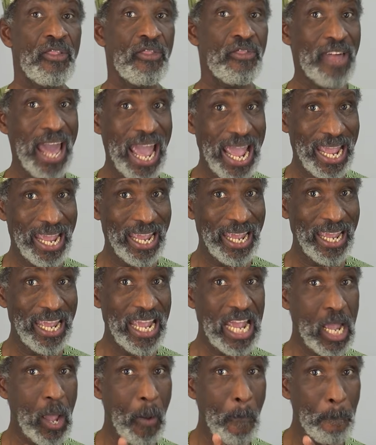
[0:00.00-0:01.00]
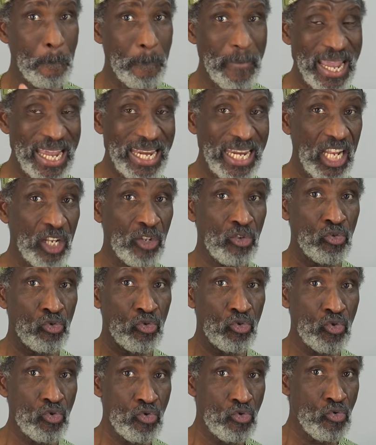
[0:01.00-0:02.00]
they, meaning
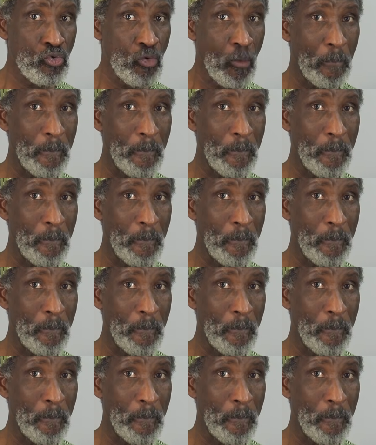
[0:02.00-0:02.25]
2